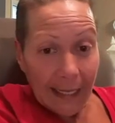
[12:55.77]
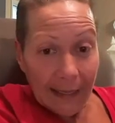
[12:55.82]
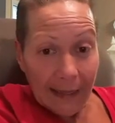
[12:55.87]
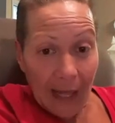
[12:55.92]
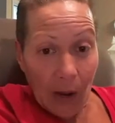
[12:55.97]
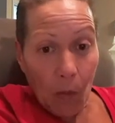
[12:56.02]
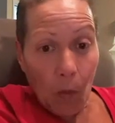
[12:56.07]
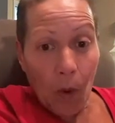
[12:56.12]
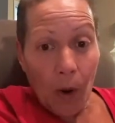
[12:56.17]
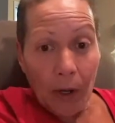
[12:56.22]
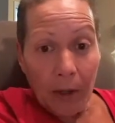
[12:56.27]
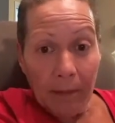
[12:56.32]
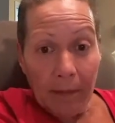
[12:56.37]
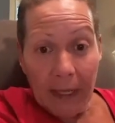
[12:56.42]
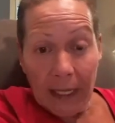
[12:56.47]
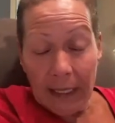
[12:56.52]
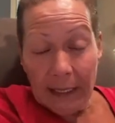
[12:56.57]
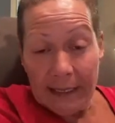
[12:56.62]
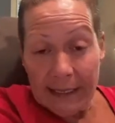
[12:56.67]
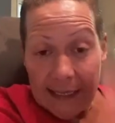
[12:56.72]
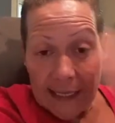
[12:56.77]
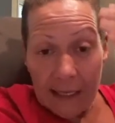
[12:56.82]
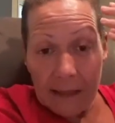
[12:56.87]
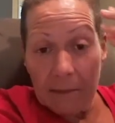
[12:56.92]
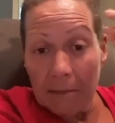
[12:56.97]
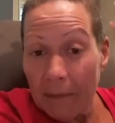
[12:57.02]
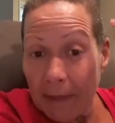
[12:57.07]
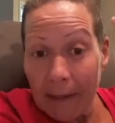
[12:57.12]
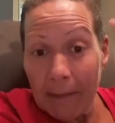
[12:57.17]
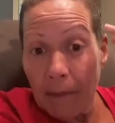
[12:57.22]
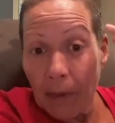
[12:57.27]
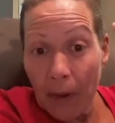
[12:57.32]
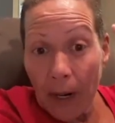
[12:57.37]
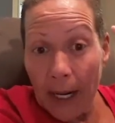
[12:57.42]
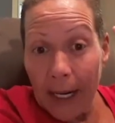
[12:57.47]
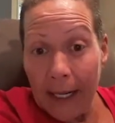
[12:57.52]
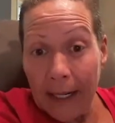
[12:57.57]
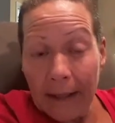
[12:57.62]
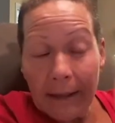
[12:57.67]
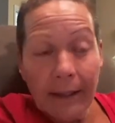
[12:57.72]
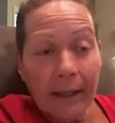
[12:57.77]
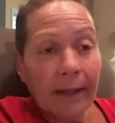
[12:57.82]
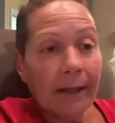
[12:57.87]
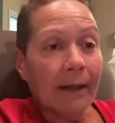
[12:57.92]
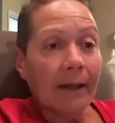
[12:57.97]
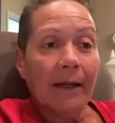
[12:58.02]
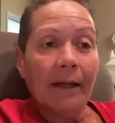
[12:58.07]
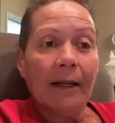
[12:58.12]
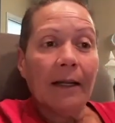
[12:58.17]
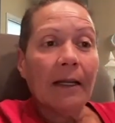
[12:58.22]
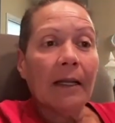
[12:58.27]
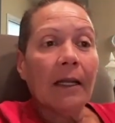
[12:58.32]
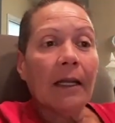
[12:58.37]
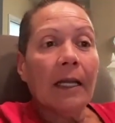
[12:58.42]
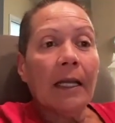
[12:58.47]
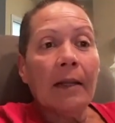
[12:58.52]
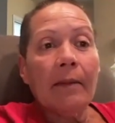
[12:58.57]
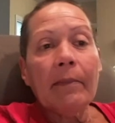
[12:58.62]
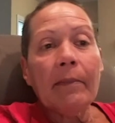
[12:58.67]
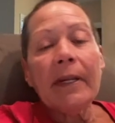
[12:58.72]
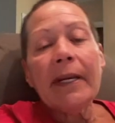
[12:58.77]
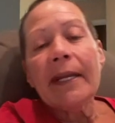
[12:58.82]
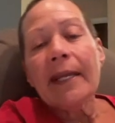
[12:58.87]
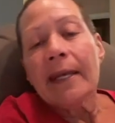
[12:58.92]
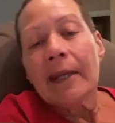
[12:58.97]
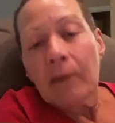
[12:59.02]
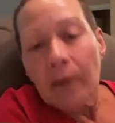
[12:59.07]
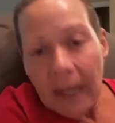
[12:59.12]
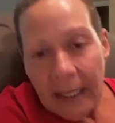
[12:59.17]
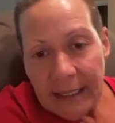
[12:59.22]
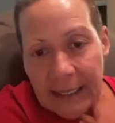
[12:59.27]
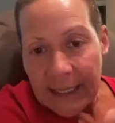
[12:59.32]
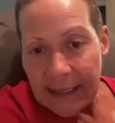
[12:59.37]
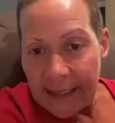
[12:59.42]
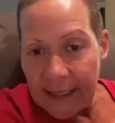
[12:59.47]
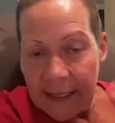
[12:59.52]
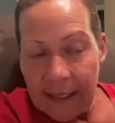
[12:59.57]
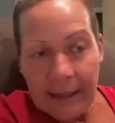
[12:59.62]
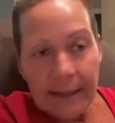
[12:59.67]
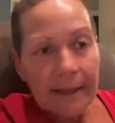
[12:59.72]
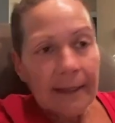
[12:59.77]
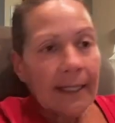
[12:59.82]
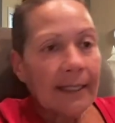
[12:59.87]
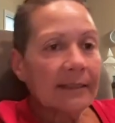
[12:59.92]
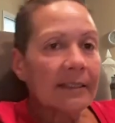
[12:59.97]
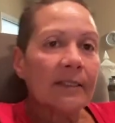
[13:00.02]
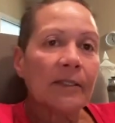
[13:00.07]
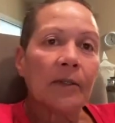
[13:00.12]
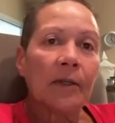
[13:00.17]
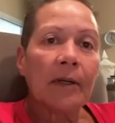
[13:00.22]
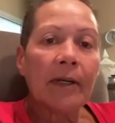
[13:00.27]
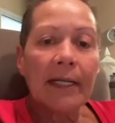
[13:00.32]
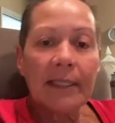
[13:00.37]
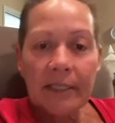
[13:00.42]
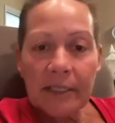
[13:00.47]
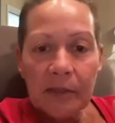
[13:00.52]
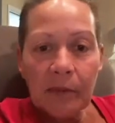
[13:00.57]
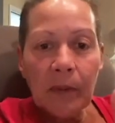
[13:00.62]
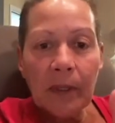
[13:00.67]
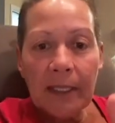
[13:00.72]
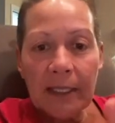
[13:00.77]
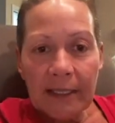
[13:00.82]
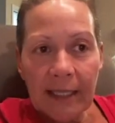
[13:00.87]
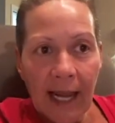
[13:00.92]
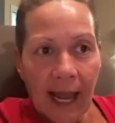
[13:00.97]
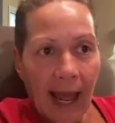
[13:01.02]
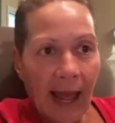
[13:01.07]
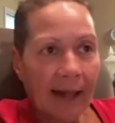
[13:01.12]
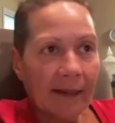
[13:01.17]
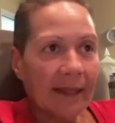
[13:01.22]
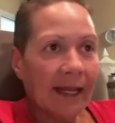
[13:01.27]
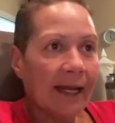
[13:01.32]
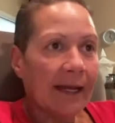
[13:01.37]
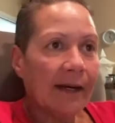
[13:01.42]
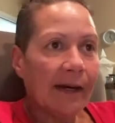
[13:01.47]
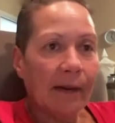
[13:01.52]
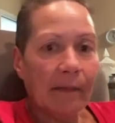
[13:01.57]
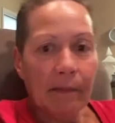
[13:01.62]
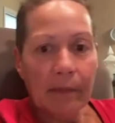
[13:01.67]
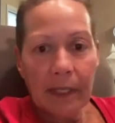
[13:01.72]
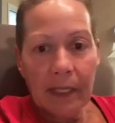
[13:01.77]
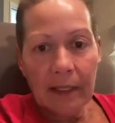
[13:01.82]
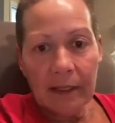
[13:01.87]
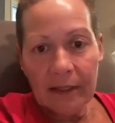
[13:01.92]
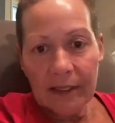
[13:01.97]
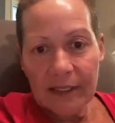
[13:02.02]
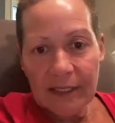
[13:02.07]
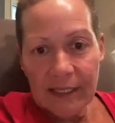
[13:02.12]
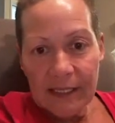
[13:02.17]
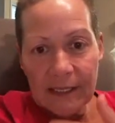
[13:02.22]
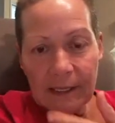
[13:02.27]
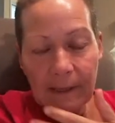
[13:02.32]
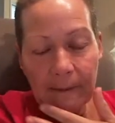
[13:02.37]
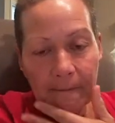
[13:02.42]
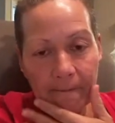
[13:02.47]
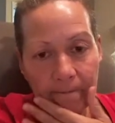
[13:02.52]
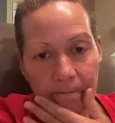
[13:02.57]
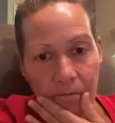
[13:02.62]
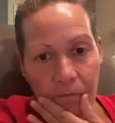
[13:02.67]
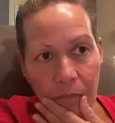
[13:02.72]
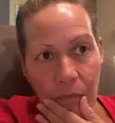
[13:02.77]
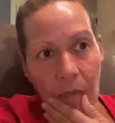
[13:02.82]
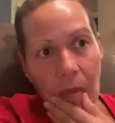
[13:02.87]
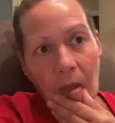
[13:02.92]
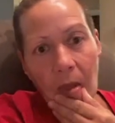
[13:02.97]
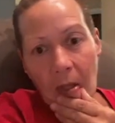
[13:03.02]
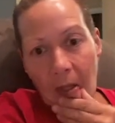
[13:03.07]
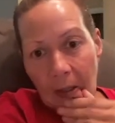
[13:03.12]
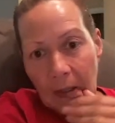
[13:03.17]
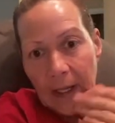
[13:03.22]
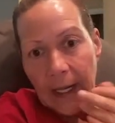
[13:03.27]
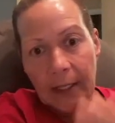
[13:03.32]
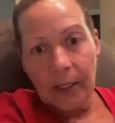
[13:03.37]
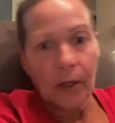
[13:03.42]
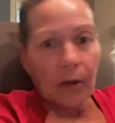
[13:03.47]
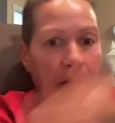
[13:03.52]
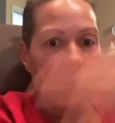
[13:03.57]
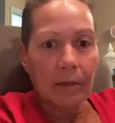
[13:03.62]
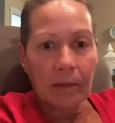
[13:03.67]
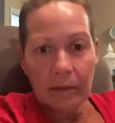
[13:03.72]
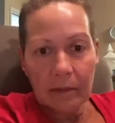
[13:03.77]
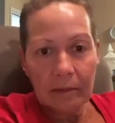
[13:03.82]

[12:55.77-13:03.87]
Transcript: That watermelon's eating my brain. But anyways, that's the end of that story. I just wanted to add that in because I know